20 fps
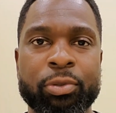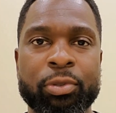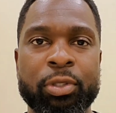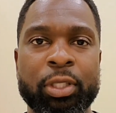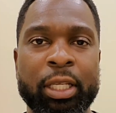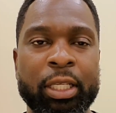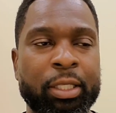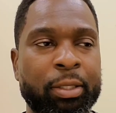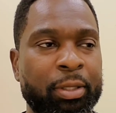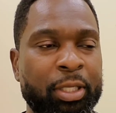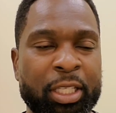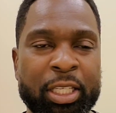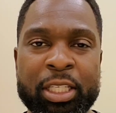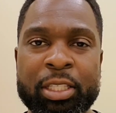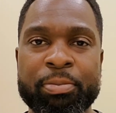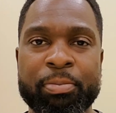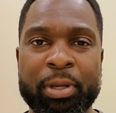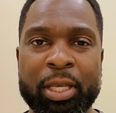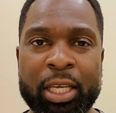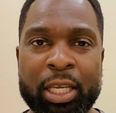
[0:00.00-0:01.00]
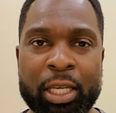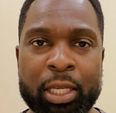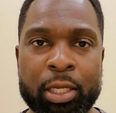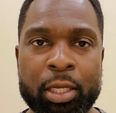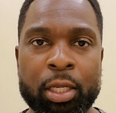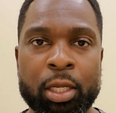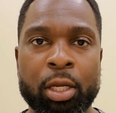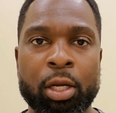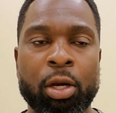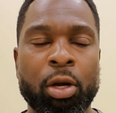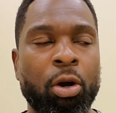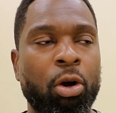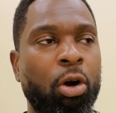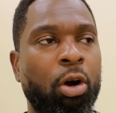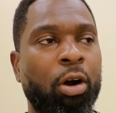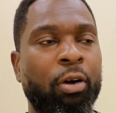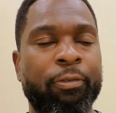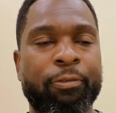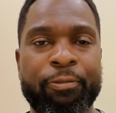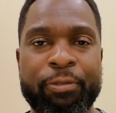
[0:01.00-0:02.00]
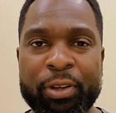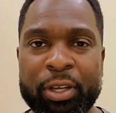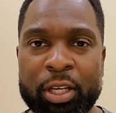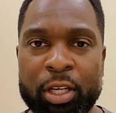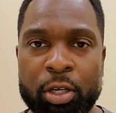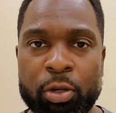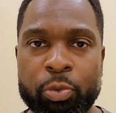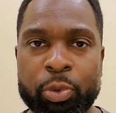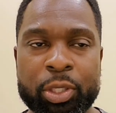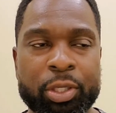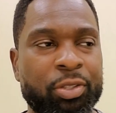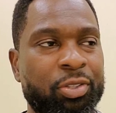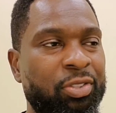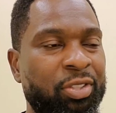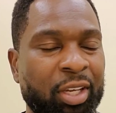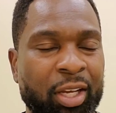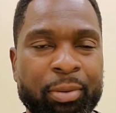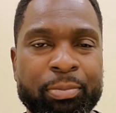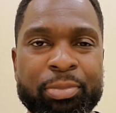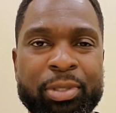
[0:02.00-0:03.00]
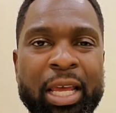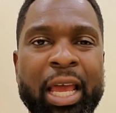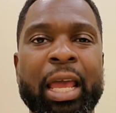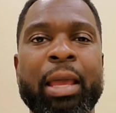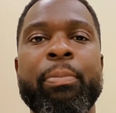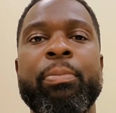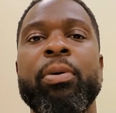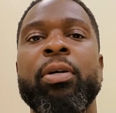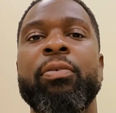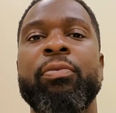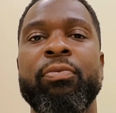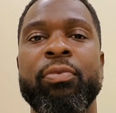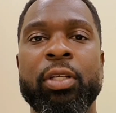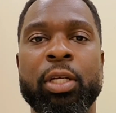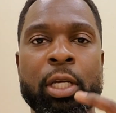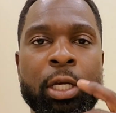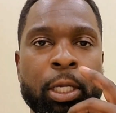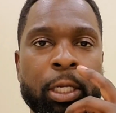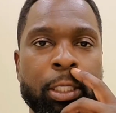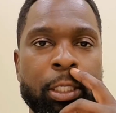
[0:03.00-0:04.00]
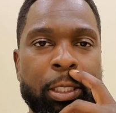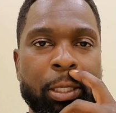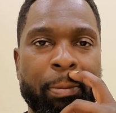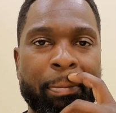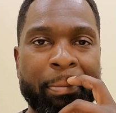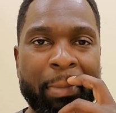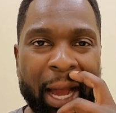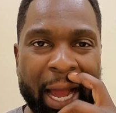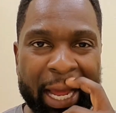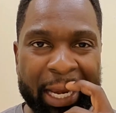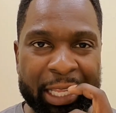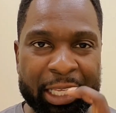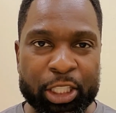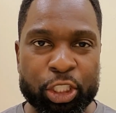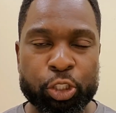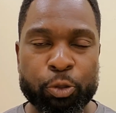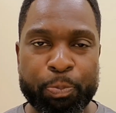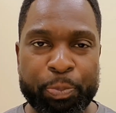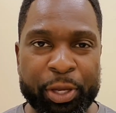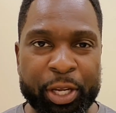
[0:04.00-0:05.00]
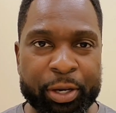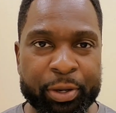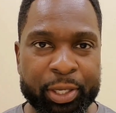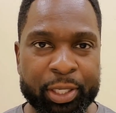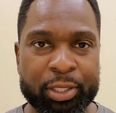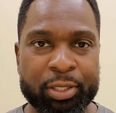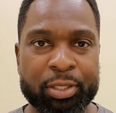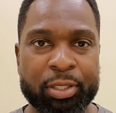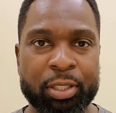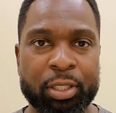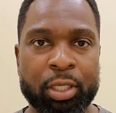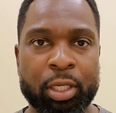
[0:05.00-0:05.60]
These men are filled with some type of demonic spirits